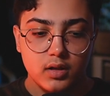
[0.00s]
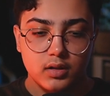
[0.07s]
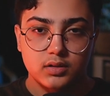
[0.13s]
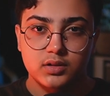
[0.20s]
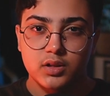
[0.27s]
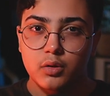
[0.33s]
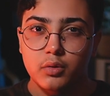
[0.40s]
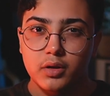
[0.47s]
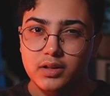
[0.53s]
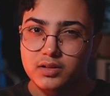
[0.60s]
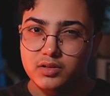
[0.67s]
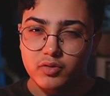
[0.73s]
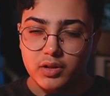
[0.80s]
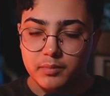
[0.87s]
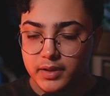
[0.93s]
So it
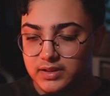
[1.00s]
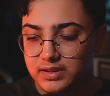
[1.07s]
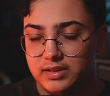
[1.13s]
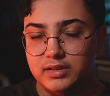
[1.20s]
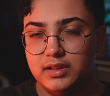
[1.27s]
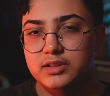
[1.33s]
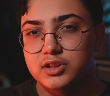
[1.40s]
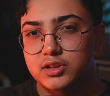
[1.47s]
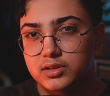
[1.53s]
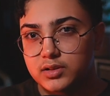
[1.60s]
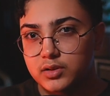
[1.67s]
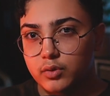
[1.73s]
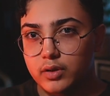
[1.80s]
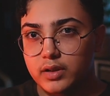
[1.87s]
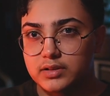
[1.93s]
doesn't really make sense. It's just,
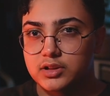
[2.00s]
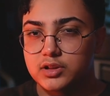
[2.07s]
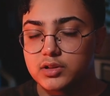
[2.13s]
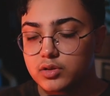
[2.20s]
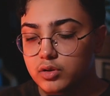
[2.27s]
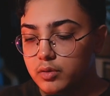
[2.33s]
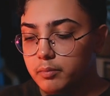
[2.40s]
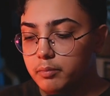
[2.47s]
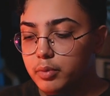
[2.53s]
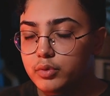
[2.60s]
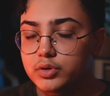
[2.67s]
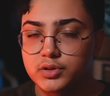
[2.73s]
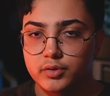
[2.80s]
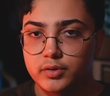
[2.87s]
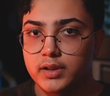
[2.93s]
it's just going to
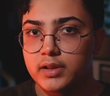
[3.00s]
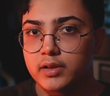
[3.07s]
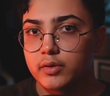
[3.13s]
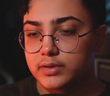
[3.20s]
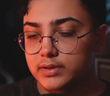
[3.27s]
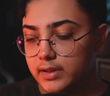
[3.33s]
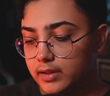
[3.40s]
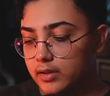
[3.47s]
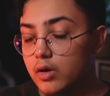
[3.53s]
boost your ego saying,